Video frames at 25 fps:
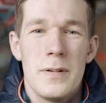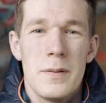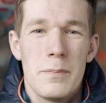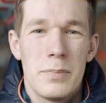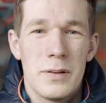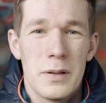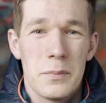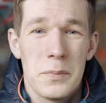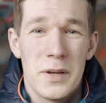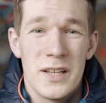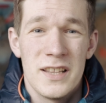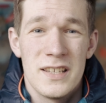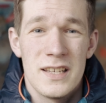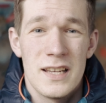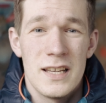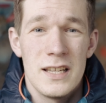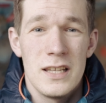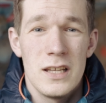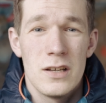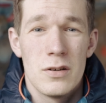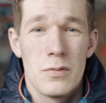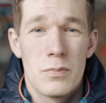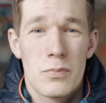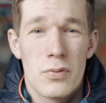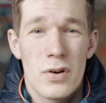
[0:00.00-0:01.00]
implement
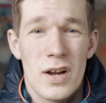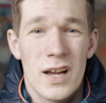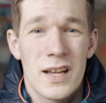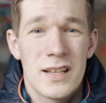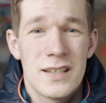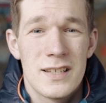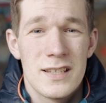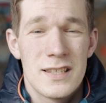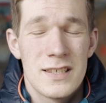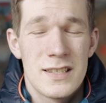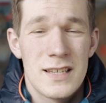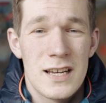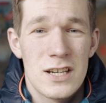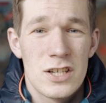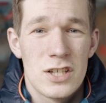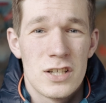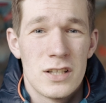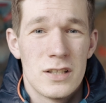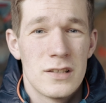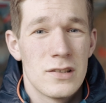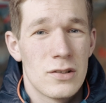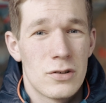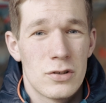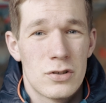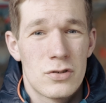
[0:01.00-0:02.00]
in your practice
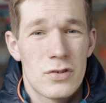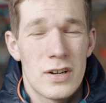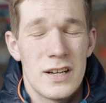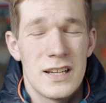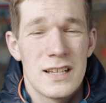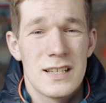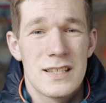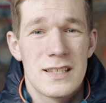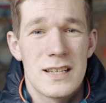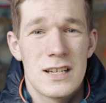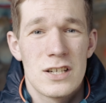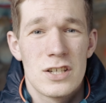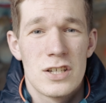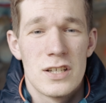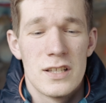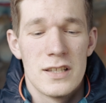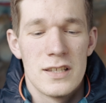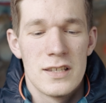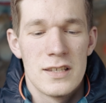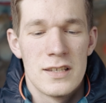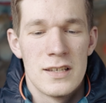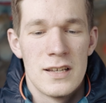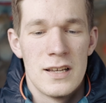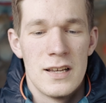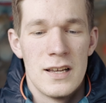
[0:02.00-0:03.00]
sessions or training
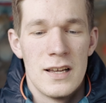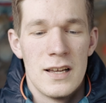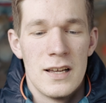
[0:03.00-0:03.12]
sessions.